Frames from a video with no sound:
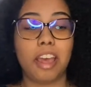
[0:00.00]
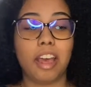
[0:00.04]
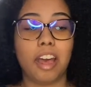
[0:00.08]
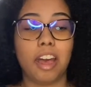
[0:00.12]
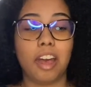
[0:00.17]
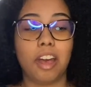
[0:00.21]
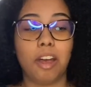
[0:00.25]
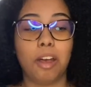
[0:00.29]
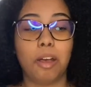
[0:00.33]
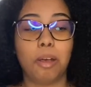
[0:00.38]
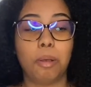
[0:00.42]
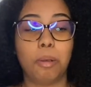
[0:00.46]

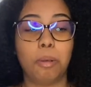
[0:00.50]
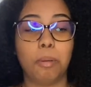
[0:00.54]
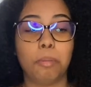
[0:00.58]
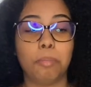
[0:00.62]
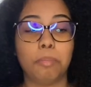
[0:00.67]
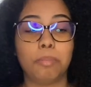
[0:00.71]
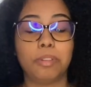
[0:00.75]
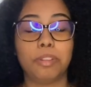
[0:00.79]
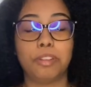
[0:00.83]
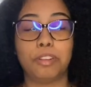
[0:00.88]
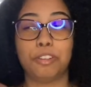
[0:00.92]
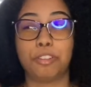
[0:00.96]
um
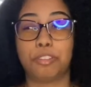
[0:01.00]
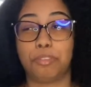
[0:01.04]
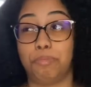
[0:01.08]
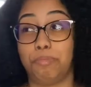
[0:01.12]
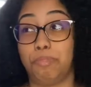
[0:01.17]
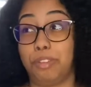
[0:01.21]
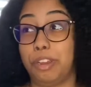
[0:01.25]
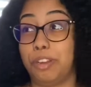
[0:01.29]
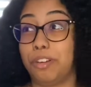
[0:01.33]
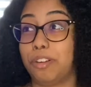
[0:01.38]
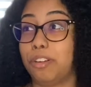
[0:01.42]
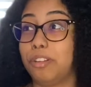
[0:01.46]
there's
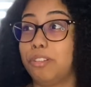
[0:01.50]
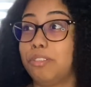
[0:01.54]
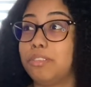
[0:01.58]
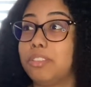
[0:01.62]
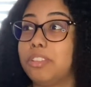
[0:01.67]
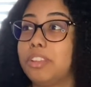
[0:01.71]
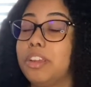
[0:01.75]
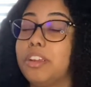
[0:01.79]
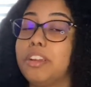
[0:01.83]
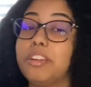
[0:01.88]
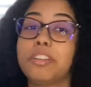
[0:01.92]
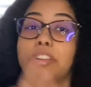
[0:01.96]
weirdos
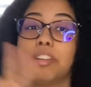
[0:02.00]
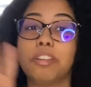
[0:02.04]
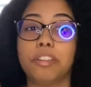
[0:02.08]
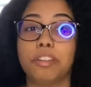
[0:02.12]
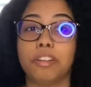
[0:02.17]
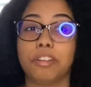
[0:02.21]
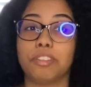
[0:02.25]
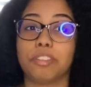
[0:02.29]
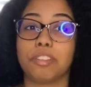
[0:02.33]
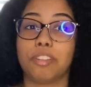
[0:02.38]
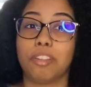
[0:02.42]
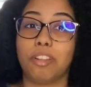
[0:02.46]
there
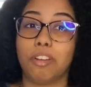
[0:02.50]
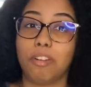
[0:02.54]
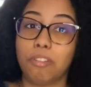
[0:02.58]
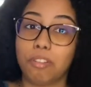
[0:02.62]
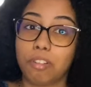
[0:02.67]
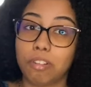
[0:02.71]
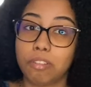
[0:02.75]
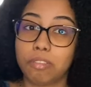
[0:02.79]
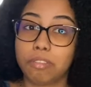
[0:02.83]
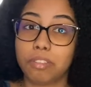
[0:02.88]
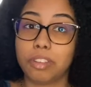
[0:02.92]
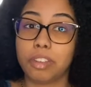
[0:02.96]
there's
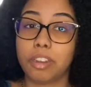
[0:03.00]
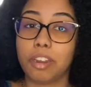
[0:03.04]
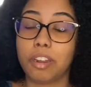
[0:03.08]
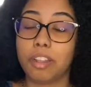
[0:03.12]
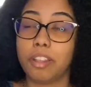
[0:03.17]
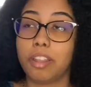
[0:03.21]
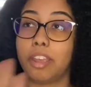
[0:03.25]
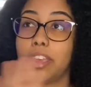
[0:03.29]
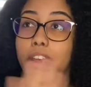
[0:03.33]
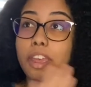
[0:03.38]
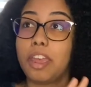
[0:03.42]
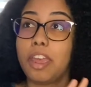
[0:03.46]
locals there
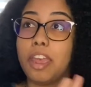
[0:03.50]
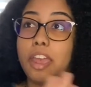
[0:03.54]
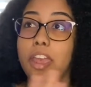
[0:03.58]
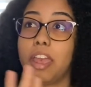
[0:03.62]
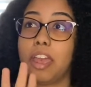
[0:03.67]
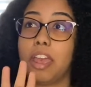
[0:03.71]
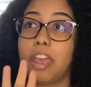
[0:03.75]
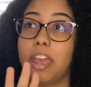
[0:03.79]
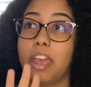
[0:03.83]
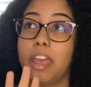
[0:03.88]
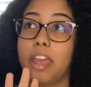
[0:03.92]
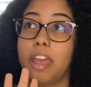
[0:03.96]
like
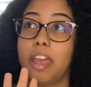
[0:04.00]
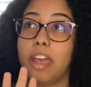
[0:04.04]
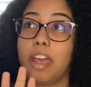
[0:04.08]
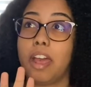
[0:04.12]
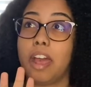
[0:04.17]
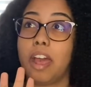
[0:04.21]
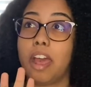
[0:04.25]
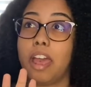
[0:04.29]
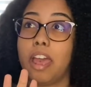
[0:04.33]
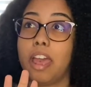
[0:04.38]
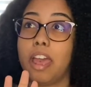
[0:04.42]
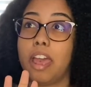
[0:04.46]

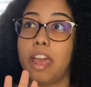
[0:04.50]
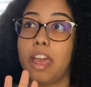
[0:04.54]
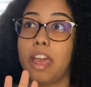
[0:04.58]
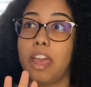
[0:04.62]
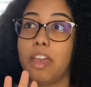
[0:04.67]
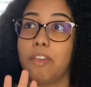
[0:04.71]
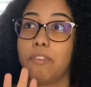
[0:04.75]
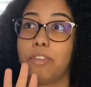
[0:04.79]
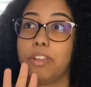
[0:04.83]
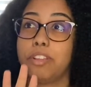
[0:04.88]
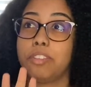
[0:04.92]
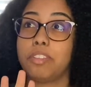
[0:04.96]

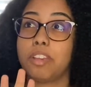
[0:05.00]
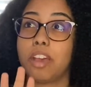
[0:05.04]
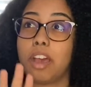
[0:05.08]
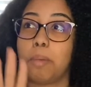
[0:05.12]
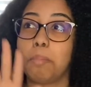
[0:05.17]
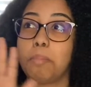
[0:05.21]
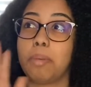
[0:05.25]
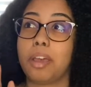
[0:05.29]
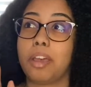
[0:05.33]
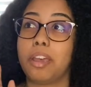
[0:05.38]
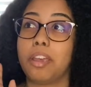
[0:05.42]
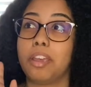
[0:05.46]
every
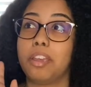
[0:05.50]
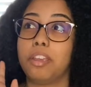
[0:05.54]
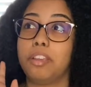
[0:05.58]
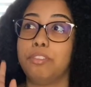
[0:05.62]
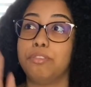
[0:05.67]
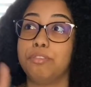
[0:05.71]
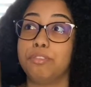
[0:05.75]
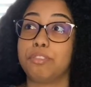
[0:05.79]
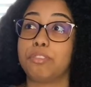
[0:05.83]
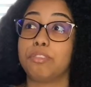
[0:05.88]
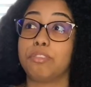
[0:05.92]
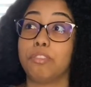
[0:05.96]
time I
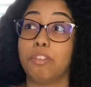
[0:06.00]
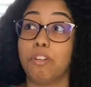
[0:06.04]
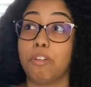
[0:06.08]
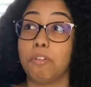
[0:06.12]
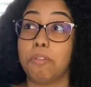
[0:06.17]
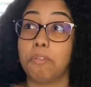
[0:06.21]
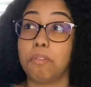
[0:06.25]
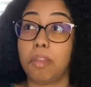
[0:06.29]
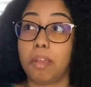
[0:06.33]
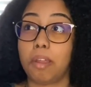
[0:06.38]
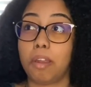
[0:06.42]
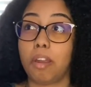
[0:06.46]
used to
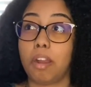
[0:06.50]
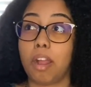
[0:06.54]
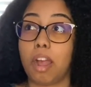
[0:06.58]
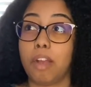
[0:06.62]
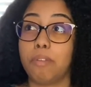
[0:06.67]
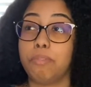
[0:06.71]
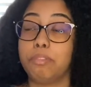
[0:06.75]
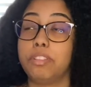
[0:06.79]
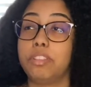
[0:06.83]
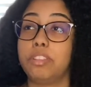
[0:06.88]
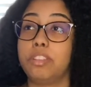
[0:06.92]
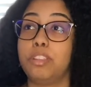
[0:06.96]
go there, I
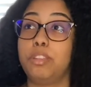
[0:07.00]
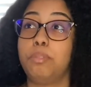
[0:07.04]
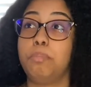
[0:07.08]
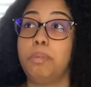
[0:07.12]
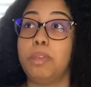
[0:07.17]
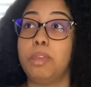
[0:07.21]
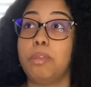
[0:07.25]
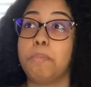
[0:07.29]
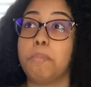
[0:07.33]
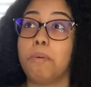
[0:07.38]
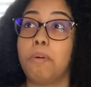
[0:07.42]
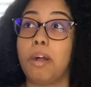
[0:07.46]
would see
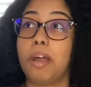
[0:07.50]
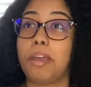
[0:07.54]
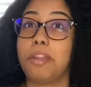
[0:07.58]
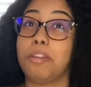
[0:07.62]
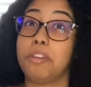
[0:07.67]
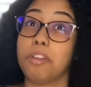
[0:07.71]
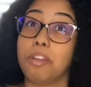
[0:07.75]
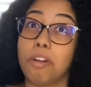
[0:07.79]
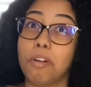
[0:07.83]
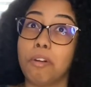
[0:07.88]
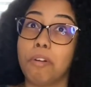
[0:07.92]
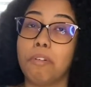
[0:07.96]
people I
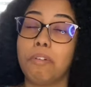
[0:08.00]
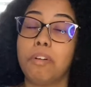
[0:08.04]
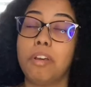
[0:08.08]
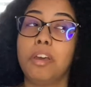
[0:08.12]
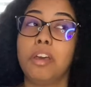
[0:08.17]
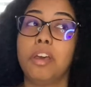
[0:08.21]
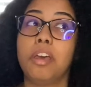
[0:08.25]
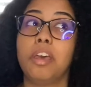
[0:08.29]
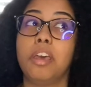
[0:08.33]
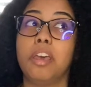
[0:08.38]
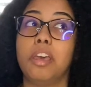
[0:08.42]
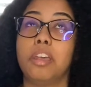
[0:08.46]
know
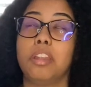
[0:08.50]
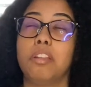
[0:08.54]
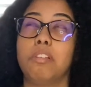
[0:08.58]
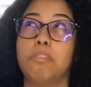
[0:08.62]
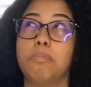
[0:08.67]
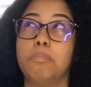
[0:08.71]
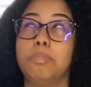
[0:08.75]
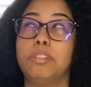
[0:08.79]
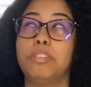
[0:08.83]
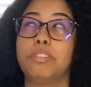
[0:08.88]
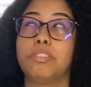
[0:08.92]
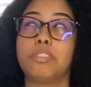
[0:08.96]
and it would
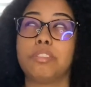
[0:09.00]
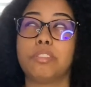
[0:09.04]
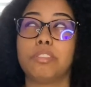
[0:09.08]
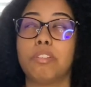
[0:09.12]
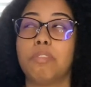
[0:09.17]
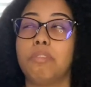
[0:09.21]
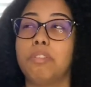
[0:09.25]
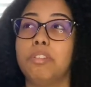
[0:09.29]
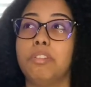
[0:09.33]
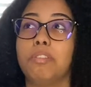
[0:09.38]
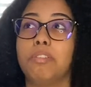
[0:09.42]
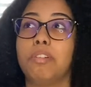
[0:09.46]
be just
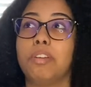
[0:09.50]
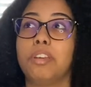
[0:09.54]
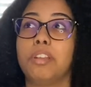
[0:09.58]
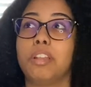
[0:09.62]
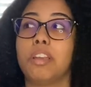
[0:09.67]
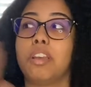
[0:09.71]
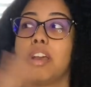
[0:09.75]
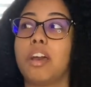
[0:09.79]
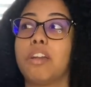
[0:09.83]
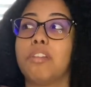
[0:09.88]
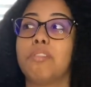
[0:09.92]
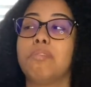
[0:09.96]
so annoying.
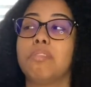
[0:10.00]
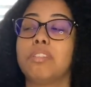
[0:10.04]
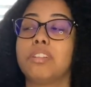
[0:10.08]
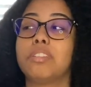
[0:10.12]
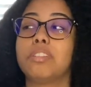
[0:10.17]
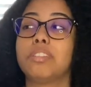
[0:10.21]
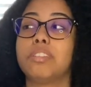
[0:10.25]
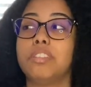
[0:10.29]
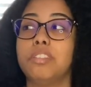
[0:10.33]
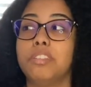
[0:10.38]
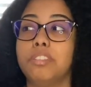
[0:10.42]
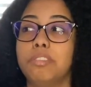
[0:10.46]
Like, I don't want to
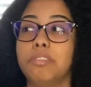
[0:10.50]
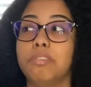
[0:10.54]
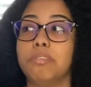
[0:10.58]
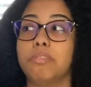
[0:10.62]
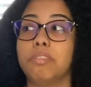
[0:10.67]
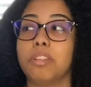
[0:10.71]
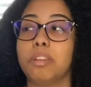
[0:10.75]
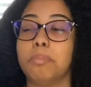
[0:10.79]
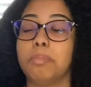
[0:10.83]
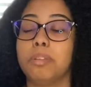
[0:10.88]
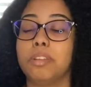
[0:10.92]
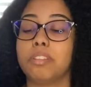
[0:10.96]
see you.
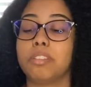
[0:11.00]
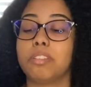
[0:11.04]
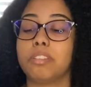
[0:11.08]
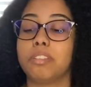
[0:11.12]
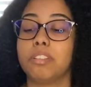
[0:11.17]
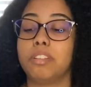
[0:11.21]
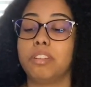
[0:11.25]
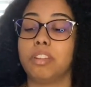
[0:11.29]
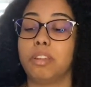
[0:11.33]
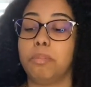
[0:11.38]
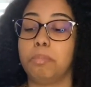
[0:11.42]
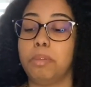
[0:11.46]
Like,
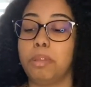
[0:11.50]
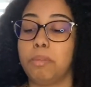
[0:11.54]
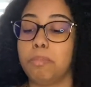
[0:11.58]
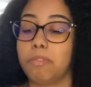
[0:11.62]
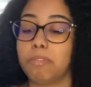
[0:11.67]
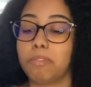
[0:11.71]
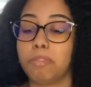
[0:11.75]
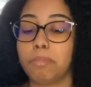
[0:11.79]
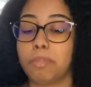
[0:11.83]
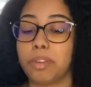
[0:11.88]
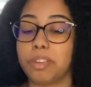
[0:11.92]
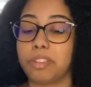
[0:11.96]
basically, like people
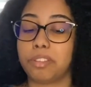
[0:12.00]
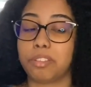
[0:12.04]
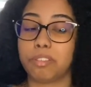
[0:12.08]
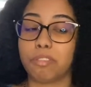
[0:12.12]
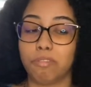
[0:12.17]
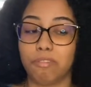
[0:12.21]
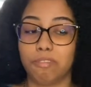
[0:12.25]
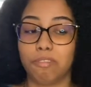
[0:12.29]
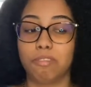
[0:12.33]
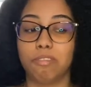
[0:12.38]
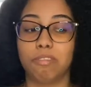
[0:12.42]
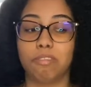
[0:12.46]
from my
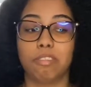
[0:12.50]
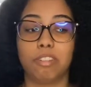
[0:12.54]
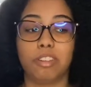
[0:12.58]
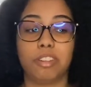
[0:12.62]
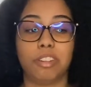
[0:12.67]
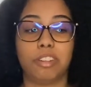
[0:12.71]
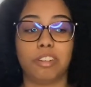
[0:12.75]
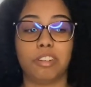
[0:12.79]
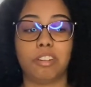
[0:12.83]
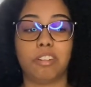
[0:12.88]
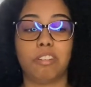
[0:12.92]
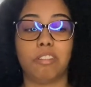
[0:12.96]
school,
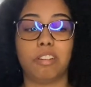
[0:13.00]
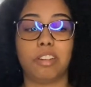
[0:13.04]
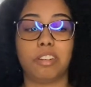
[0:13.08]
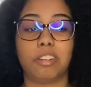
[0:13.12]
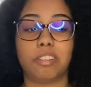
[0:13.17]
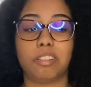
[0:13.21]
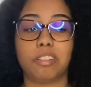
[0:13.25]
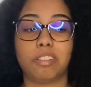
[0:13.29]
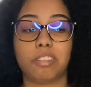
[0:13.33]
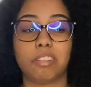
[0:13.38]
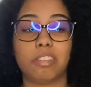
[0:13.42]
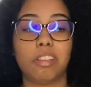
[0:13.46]
you know, I
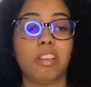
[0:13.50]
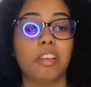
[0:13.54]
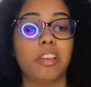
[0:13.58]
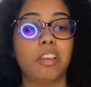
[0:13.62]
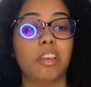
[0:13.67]
just,